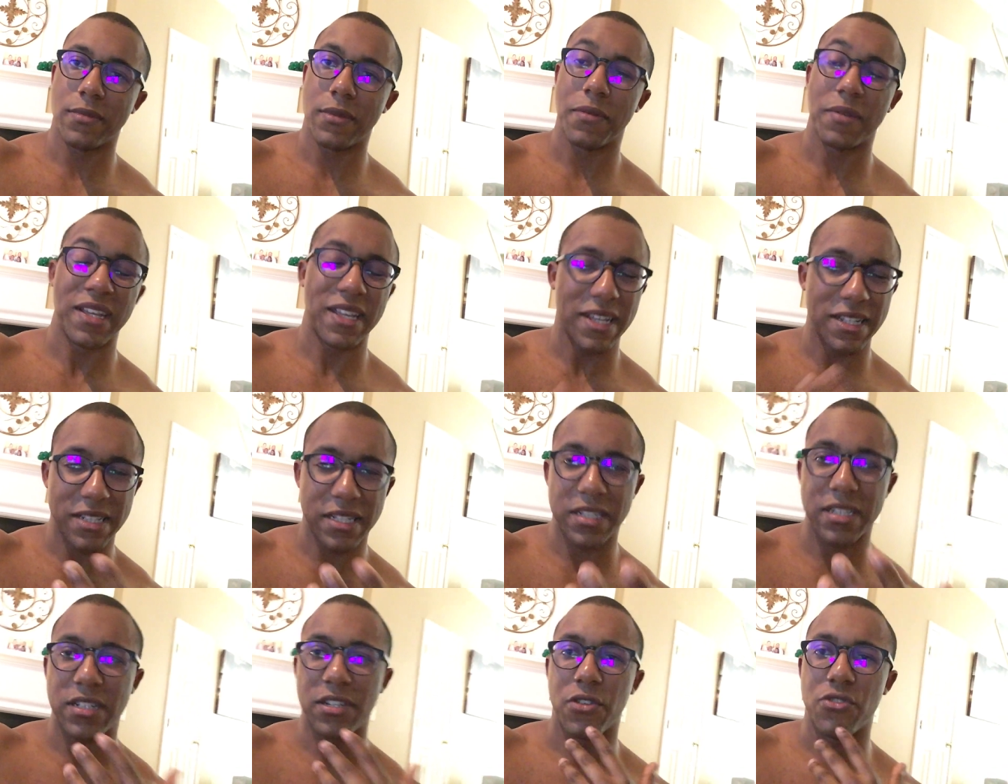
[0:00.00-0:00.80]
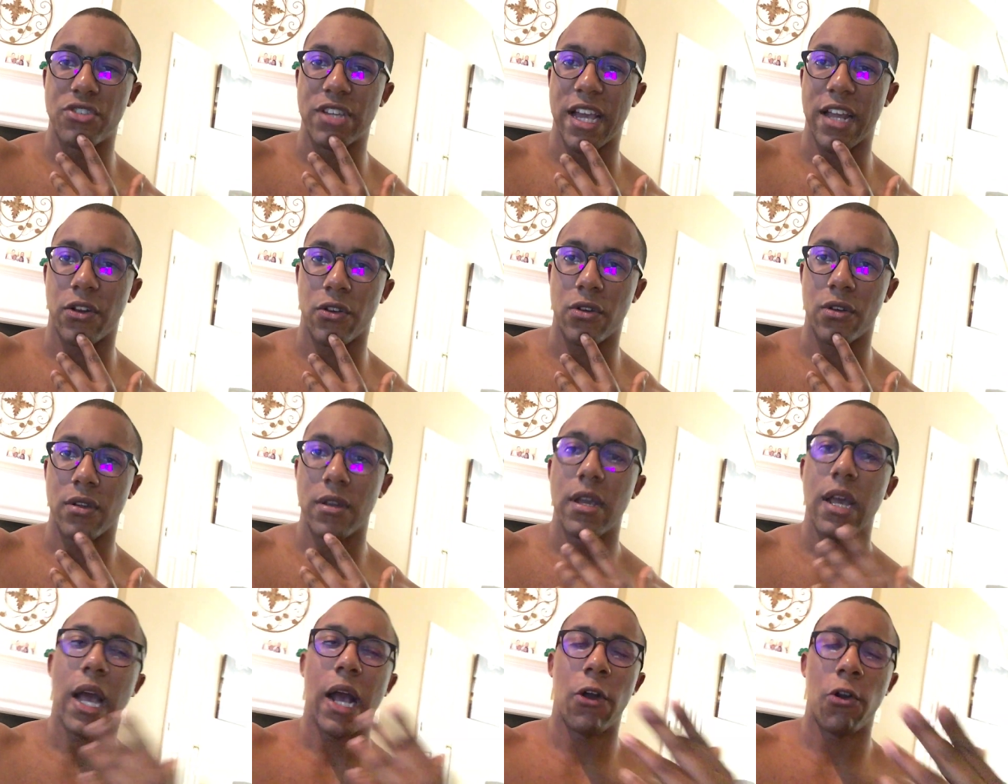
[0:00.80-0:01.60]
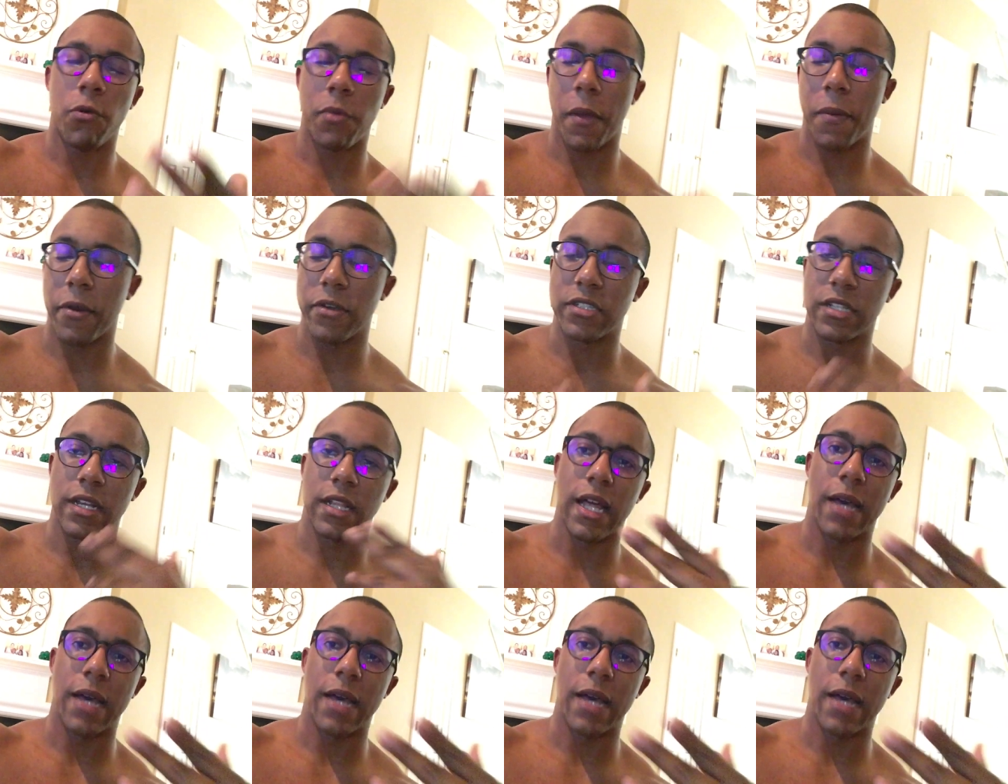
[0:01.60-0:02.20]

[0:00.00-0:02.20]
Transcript: Because this is a new channel, I will be posting